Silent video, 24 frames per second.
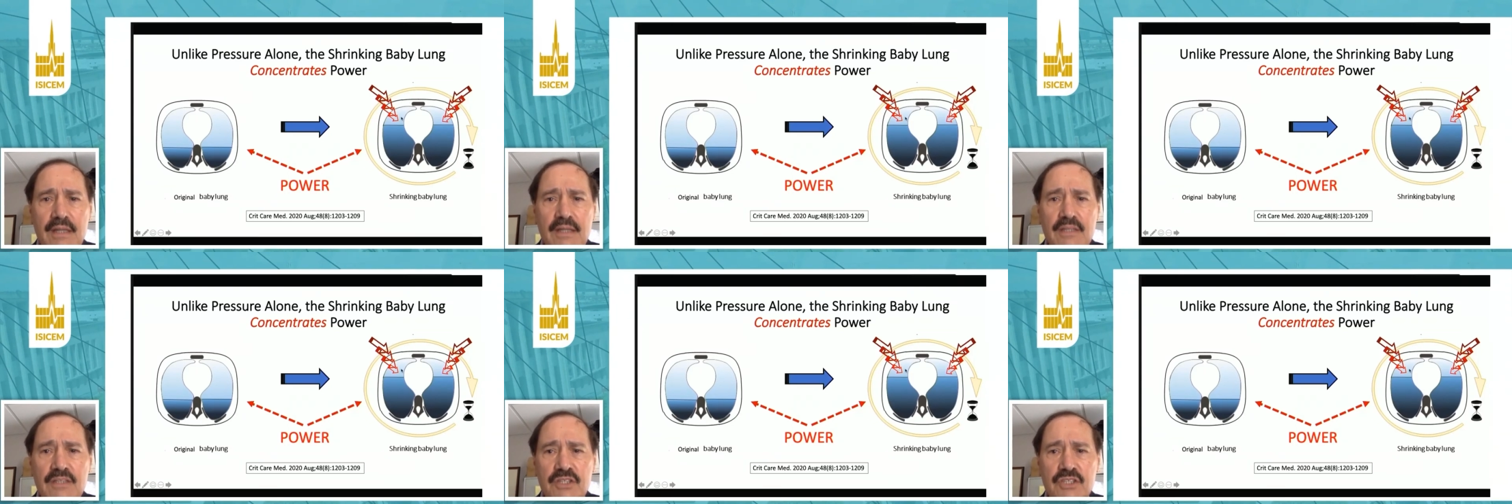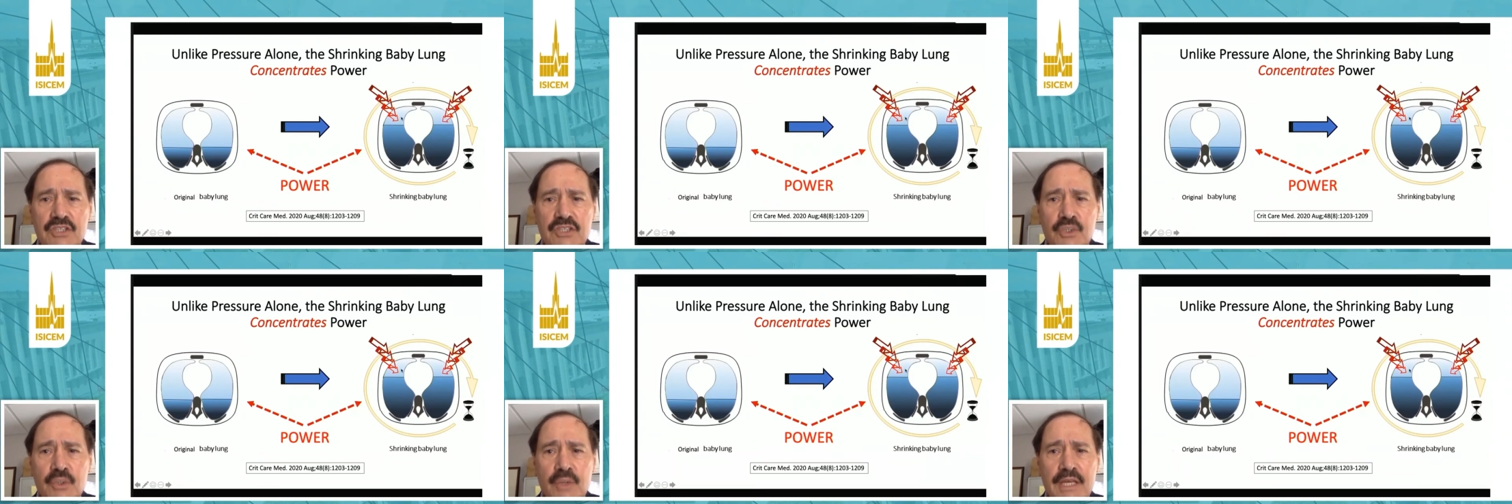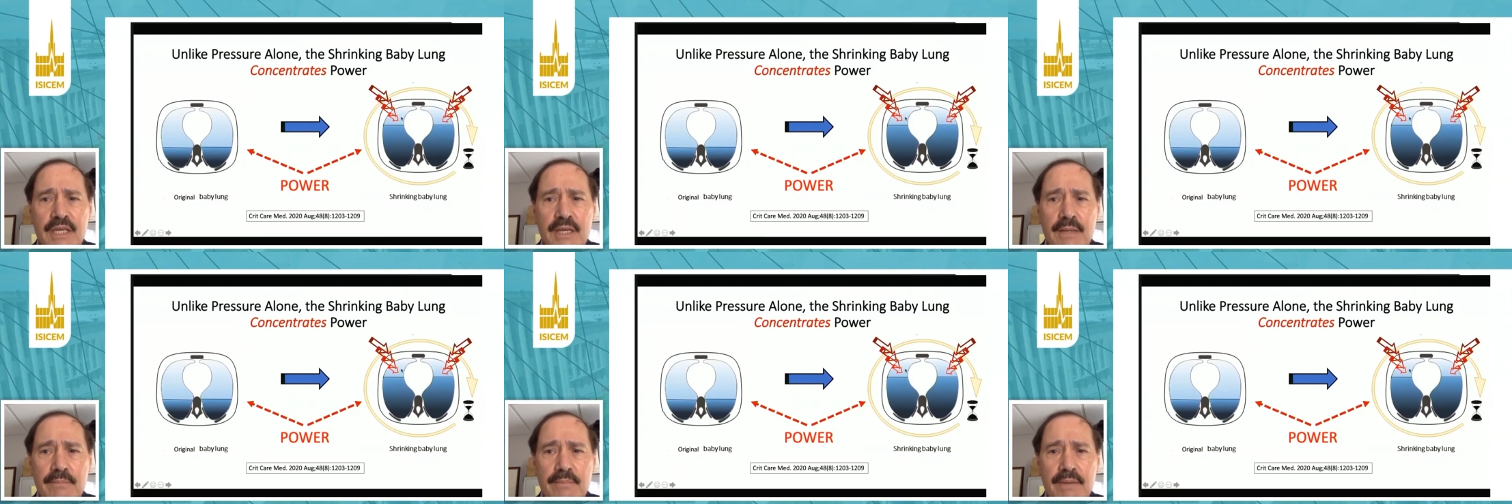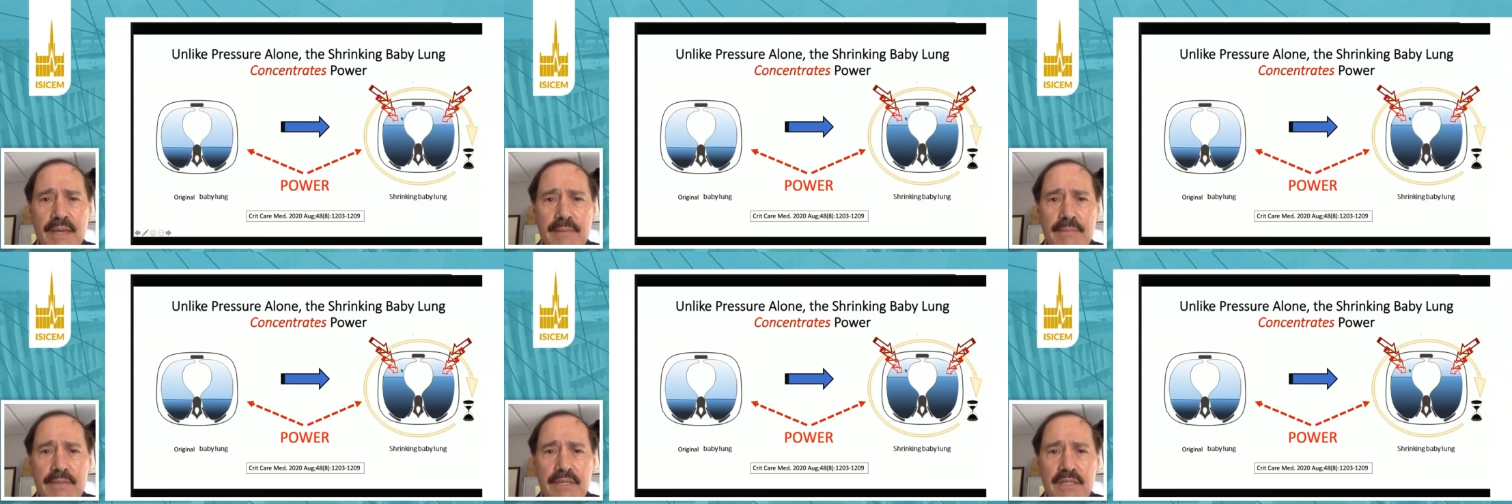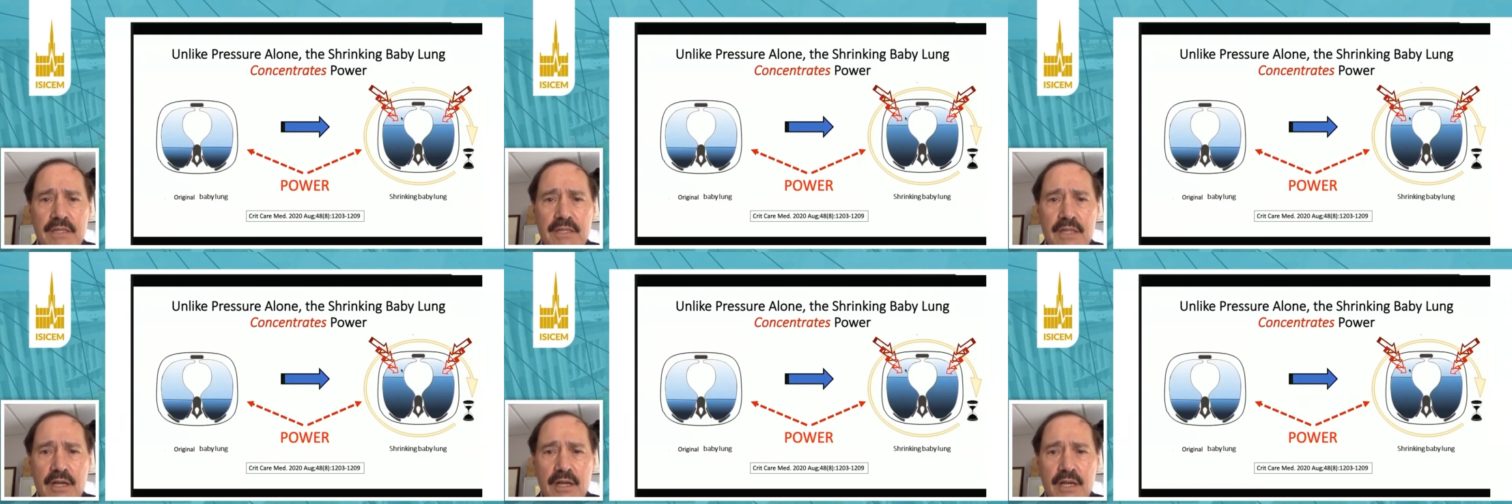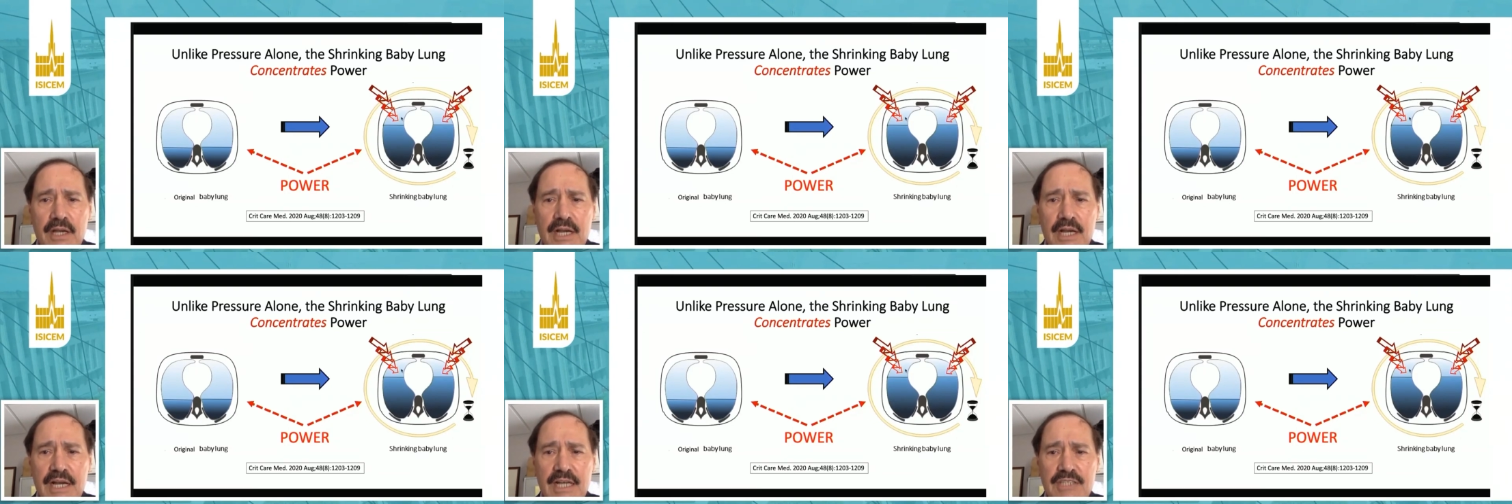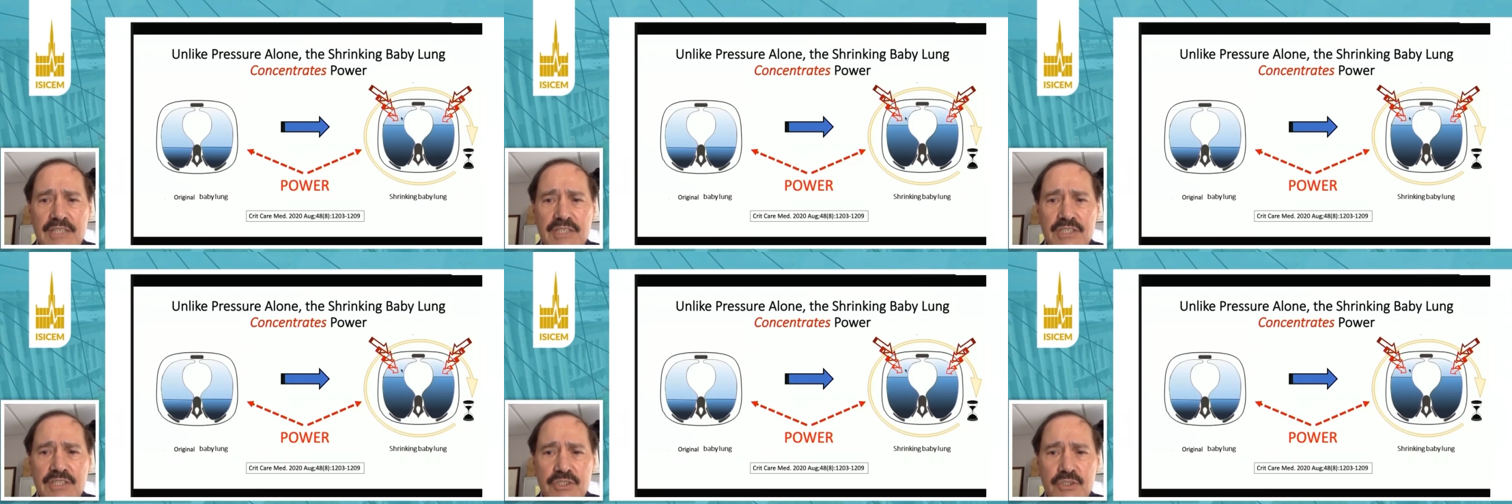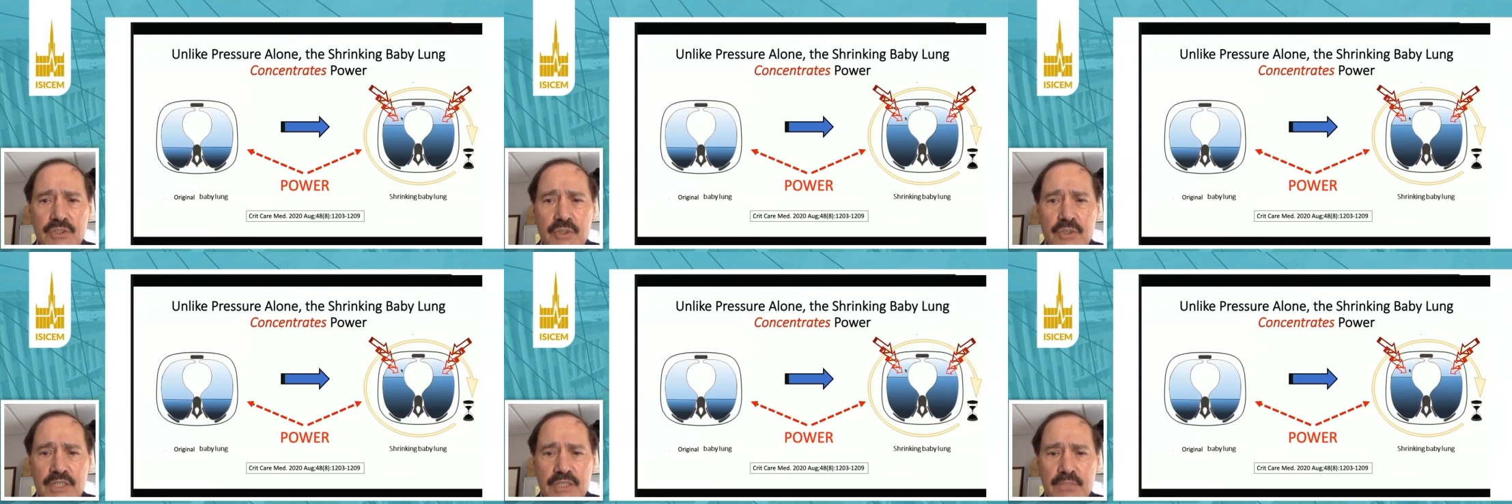the shrinking baby lung
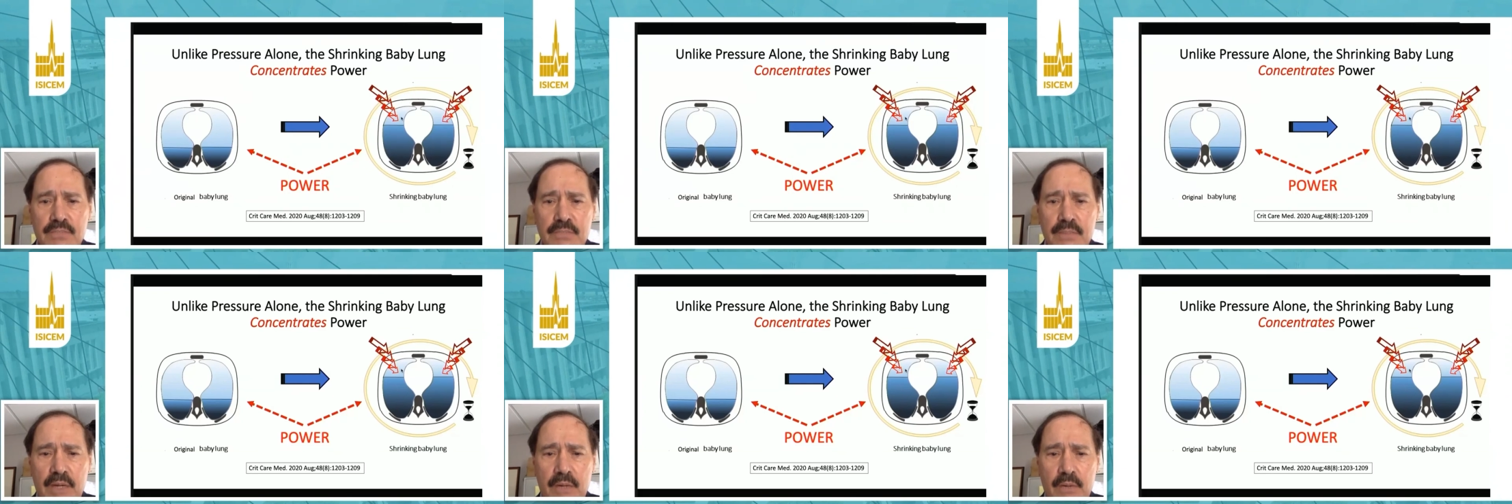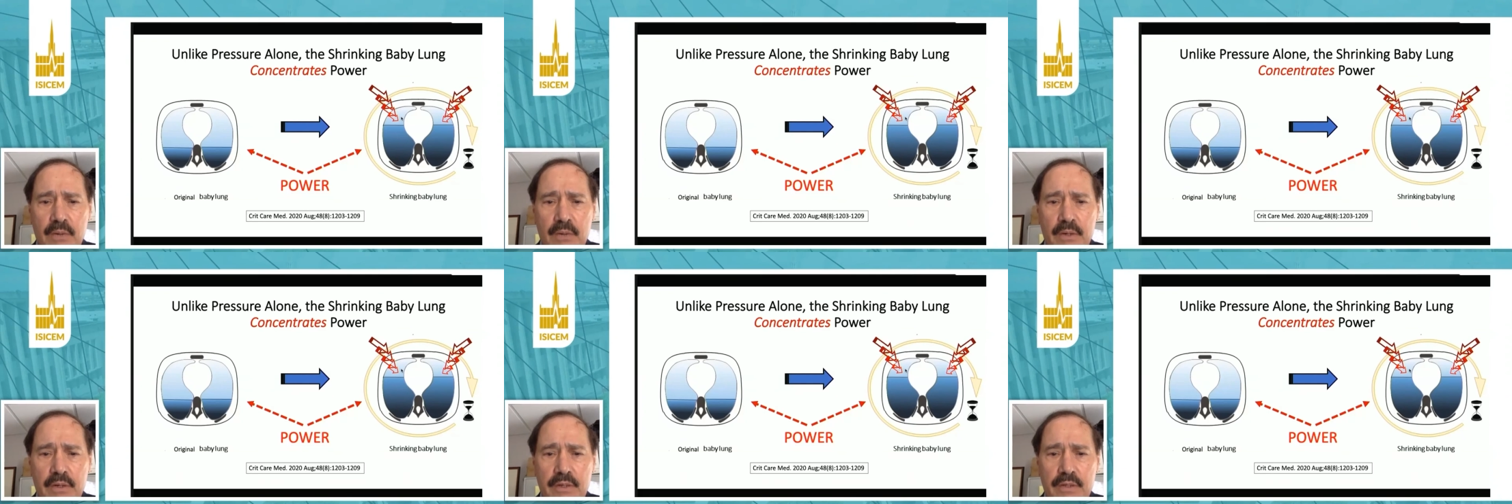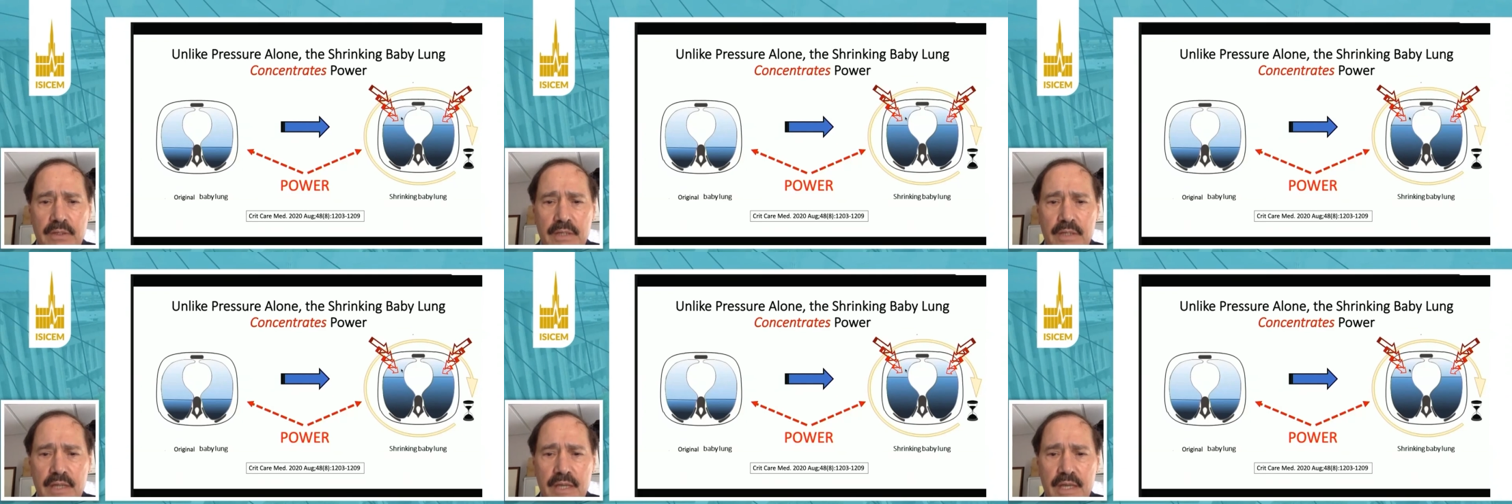concentrates power